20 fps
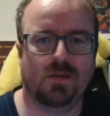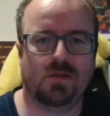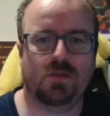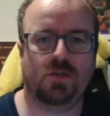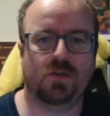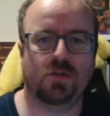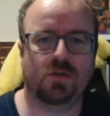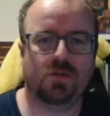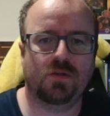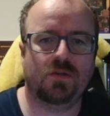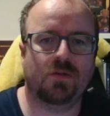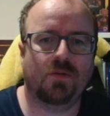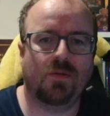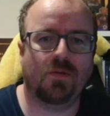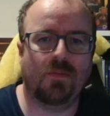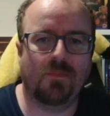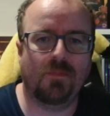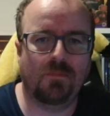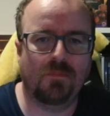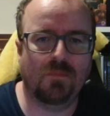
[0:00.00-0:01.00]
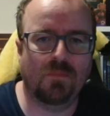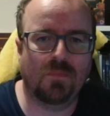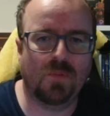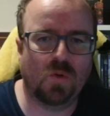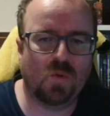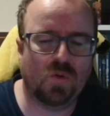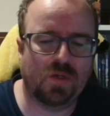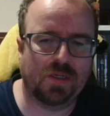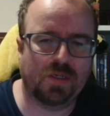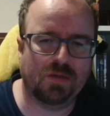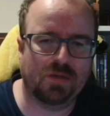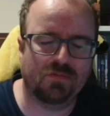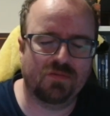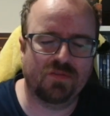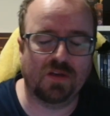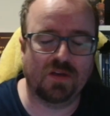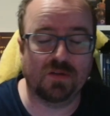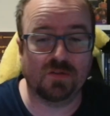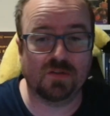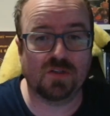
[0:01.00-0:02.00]
Good morning,
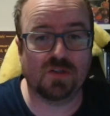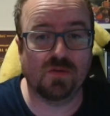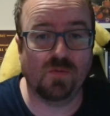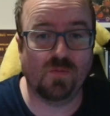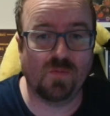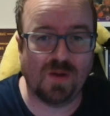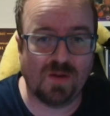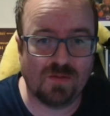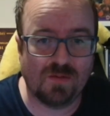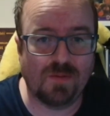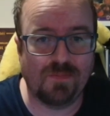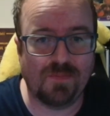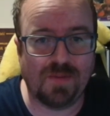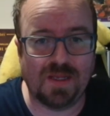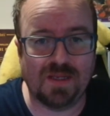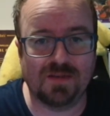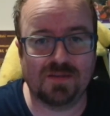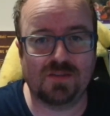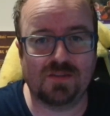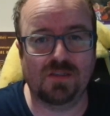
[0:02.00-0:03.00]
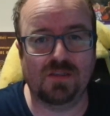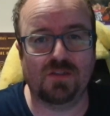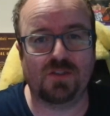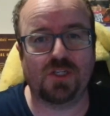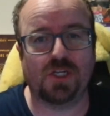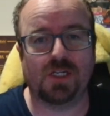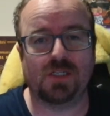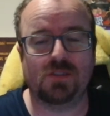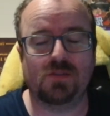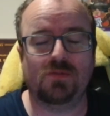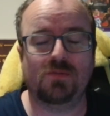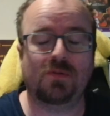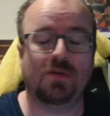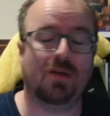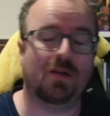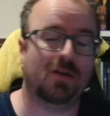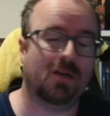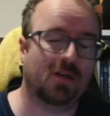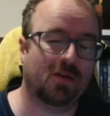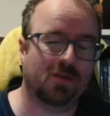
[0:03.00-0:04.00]
folks. Welcome back to the channel. I
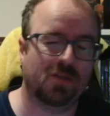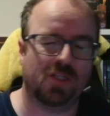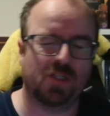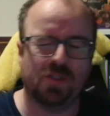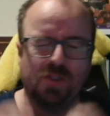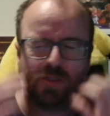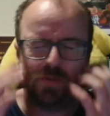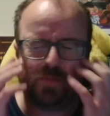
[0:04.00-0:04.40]
know it's